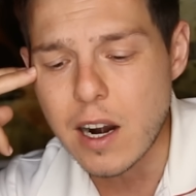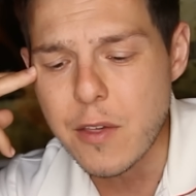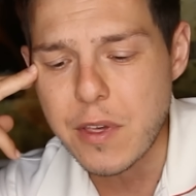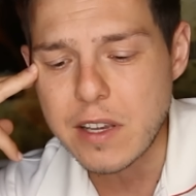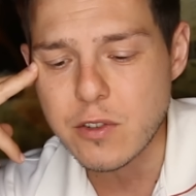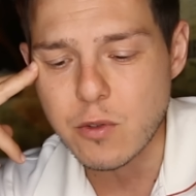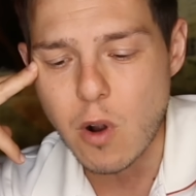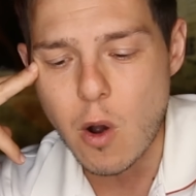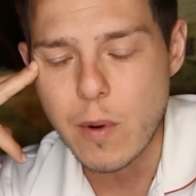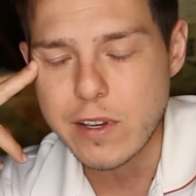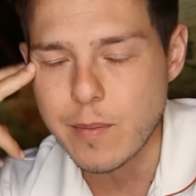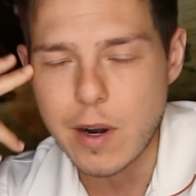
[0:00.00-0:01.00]
lot of things that are
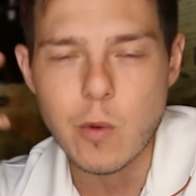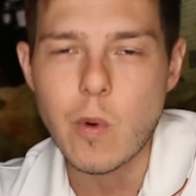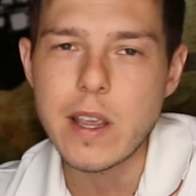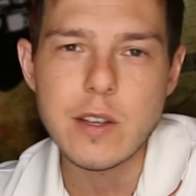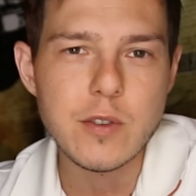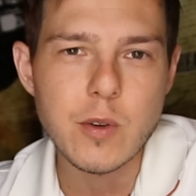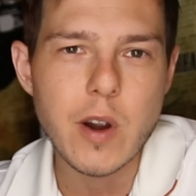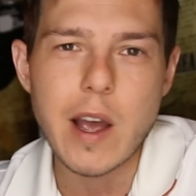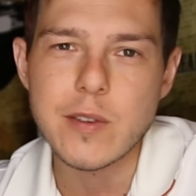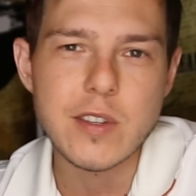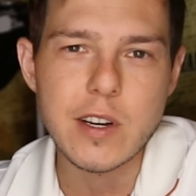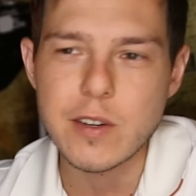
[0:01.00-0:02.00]
always, no matter what you do, are
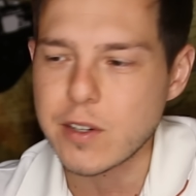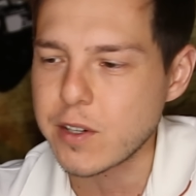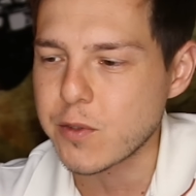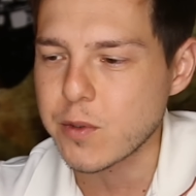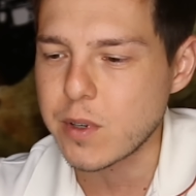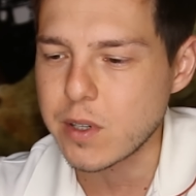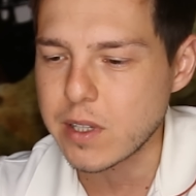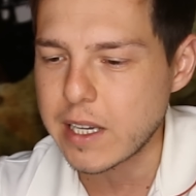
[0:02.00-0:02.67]
outside of your control.